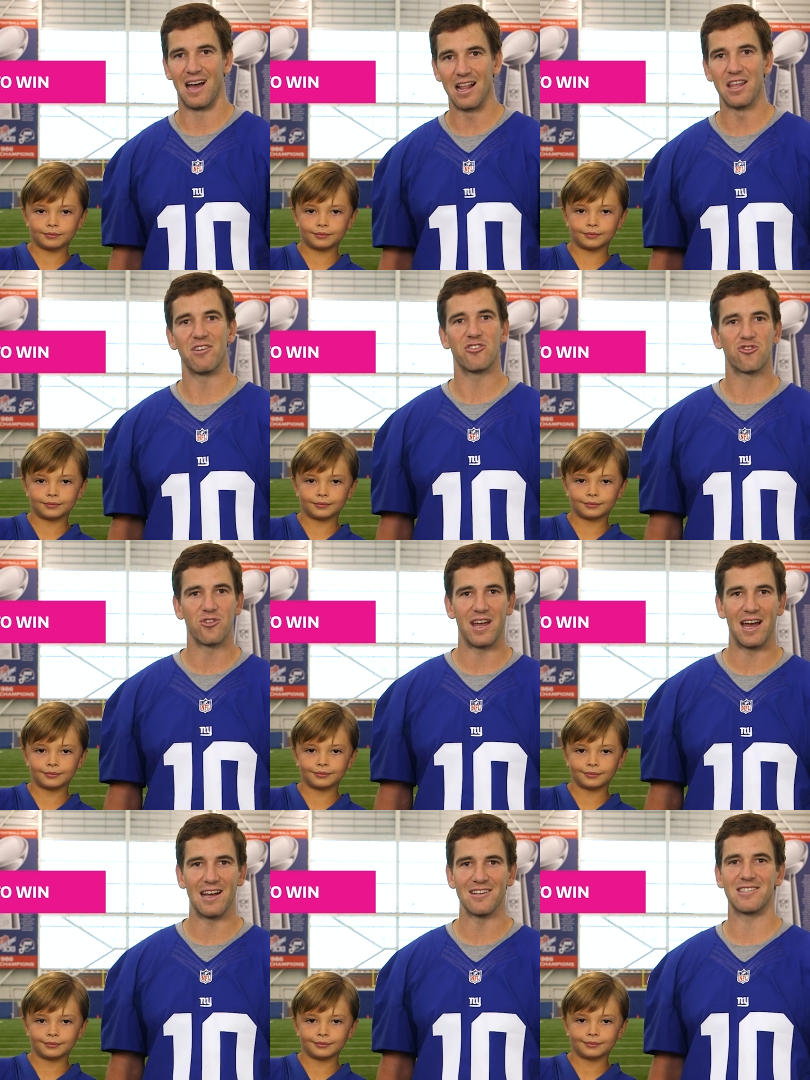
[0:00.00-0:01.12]
Speaker 1: I live in a
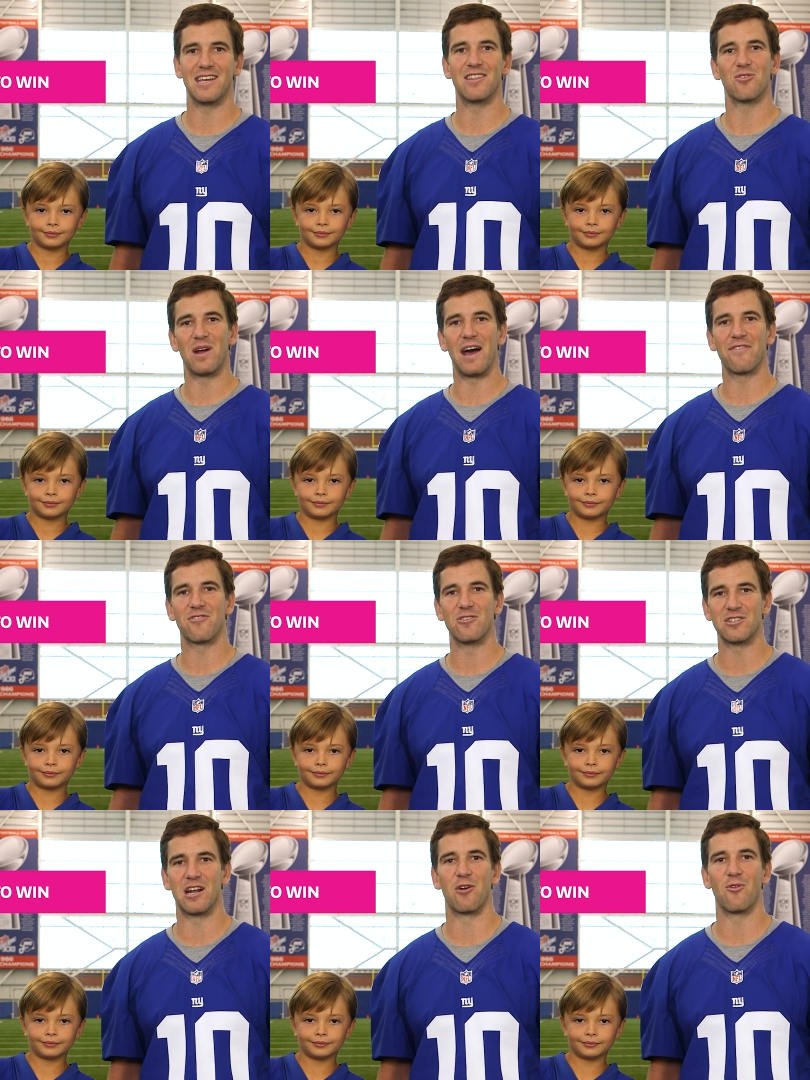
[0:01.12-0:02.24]
treehouse in the
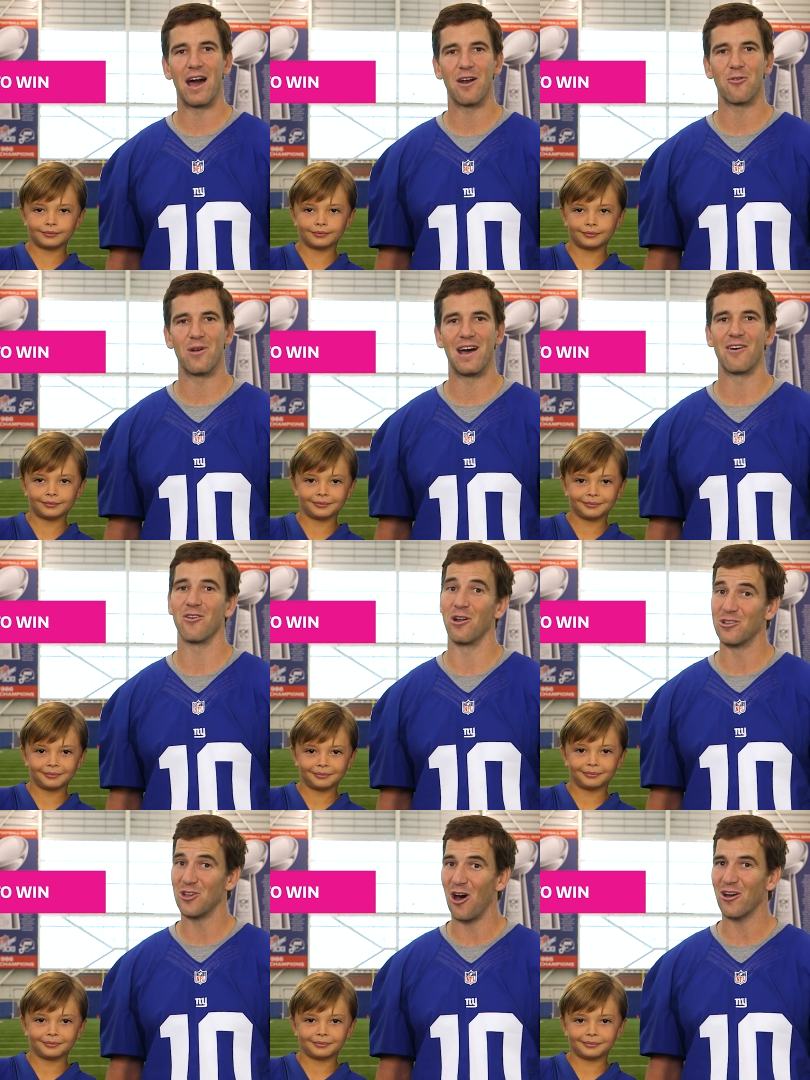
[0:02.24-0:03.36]
rafters and I ride around on a
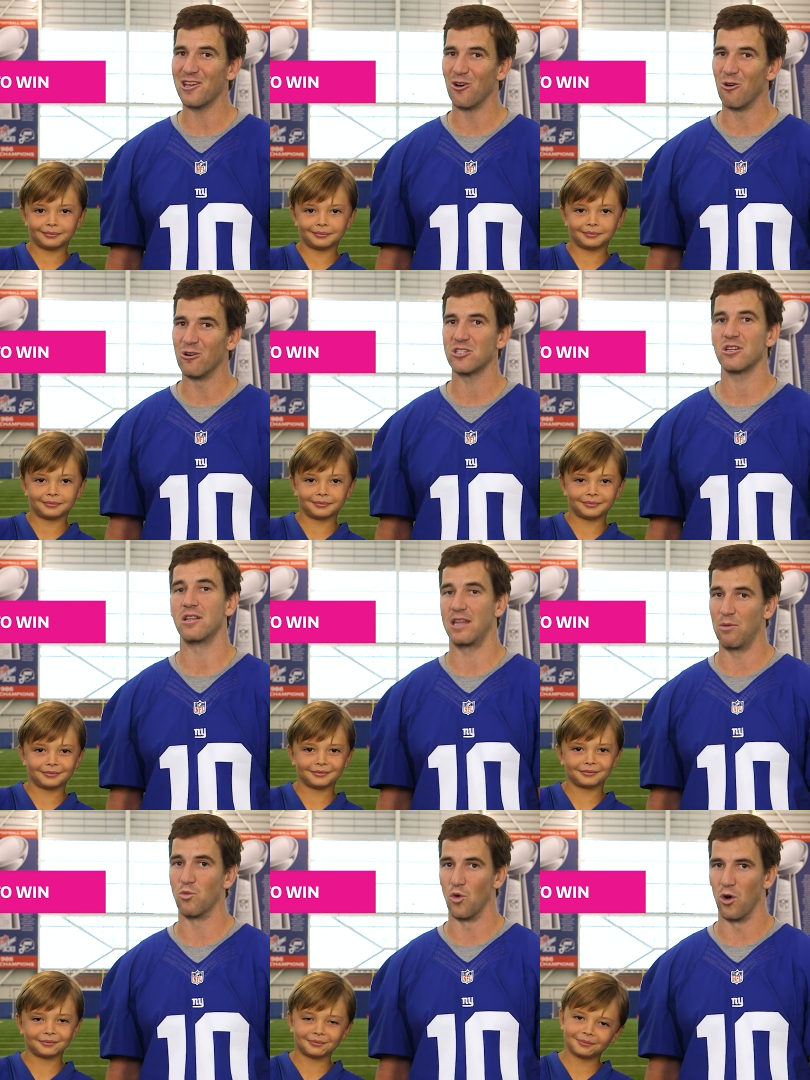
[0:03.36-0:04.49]
talking horse
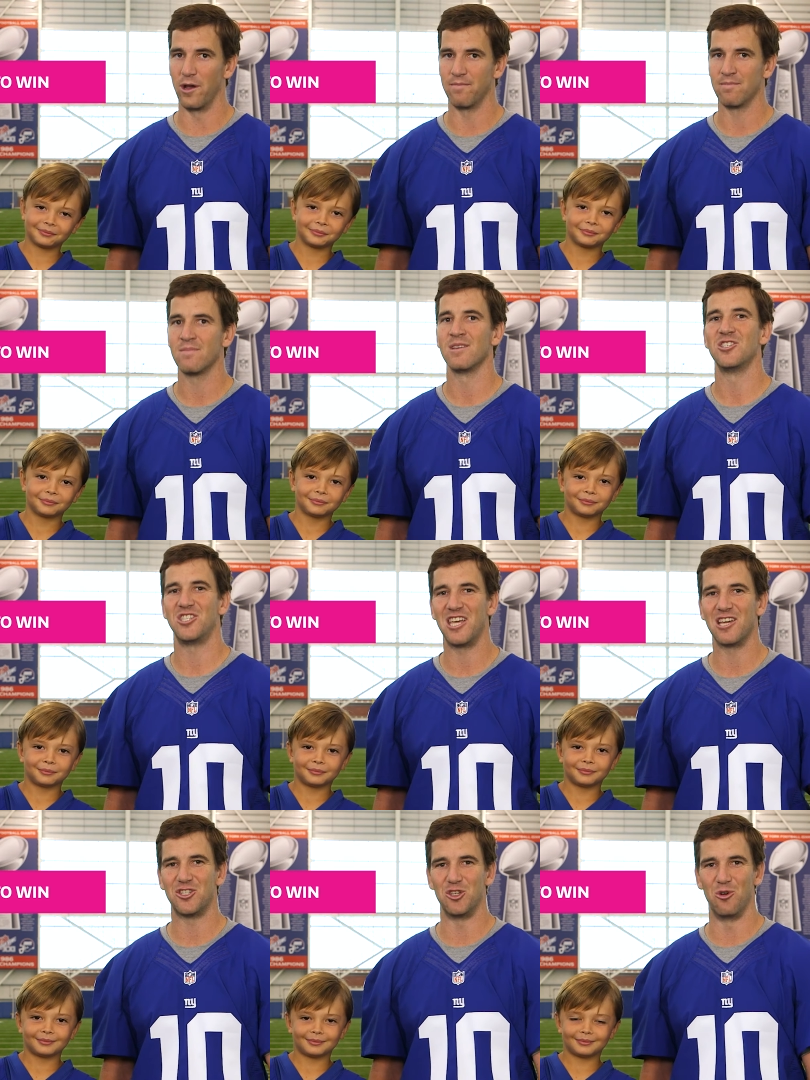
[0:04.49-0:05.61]
named Roy. See
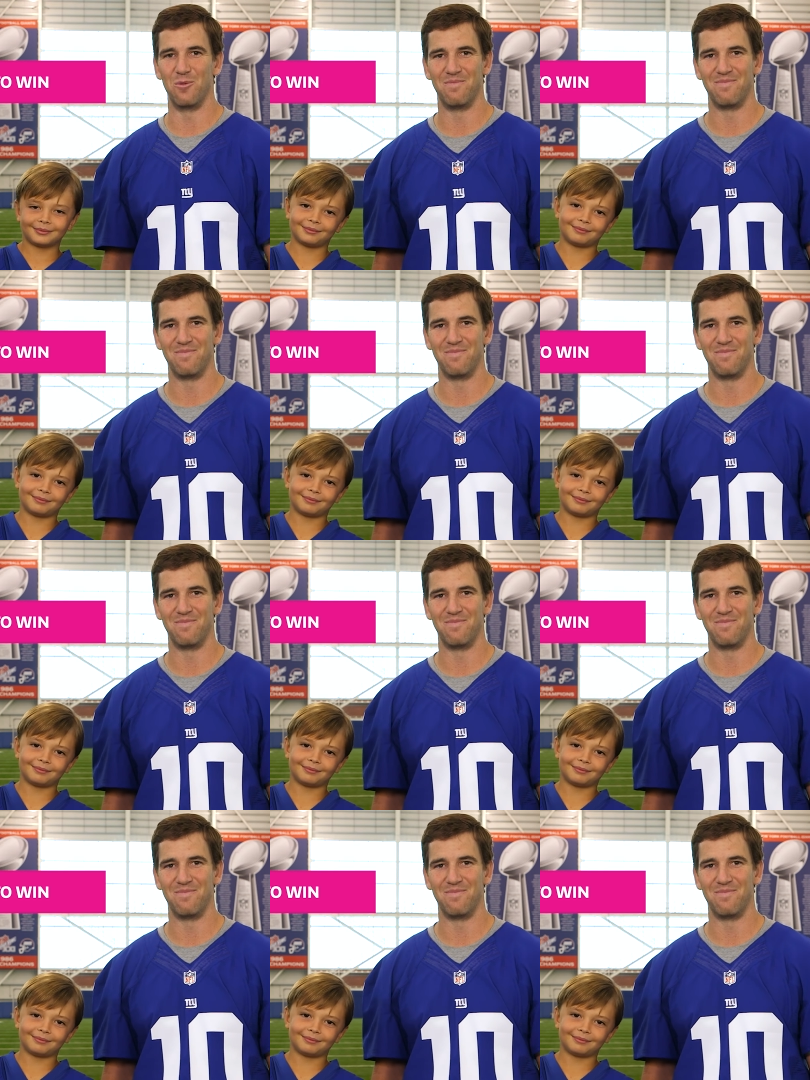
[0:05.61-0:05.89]
you soon.